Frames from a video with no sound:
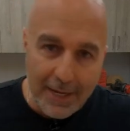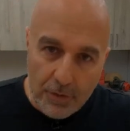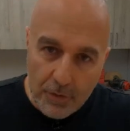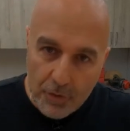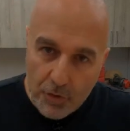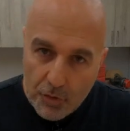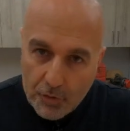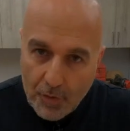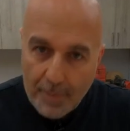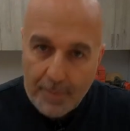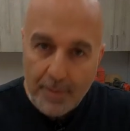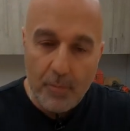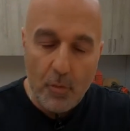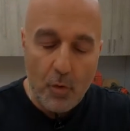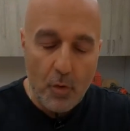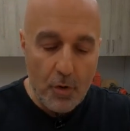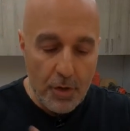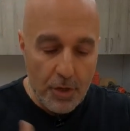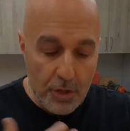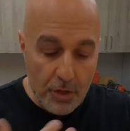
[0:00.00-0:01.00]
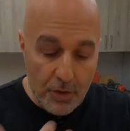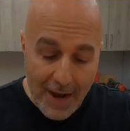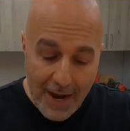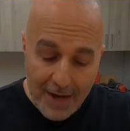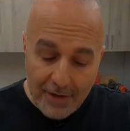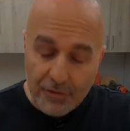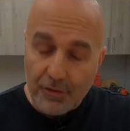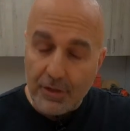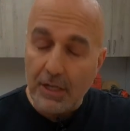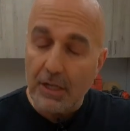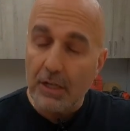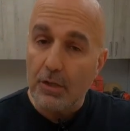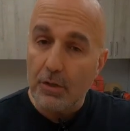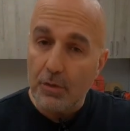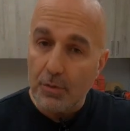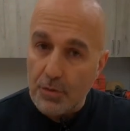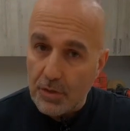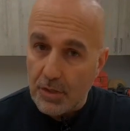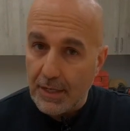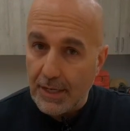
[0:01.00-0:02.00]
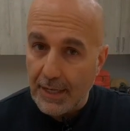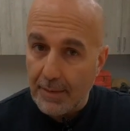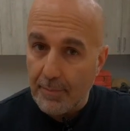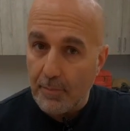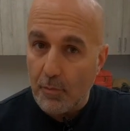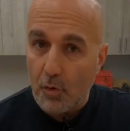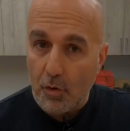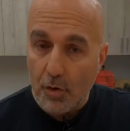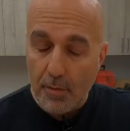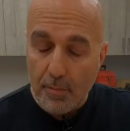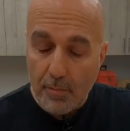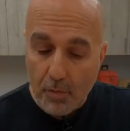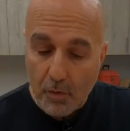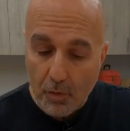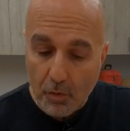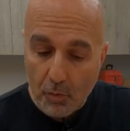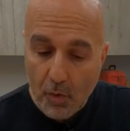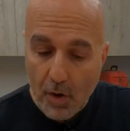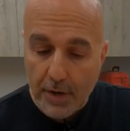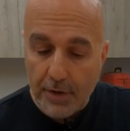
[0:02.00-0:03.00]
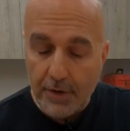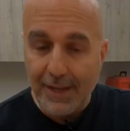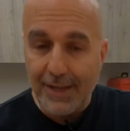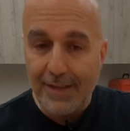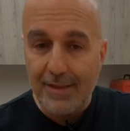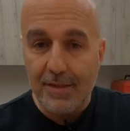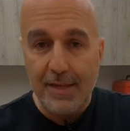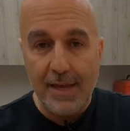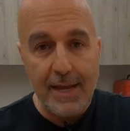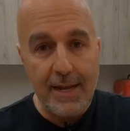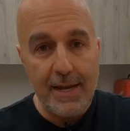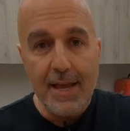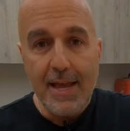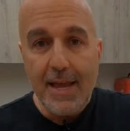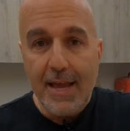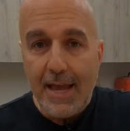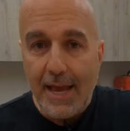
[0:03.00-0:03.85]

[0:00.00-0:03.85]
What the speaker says: You scrub it more, you're actually loosening it more water gets in,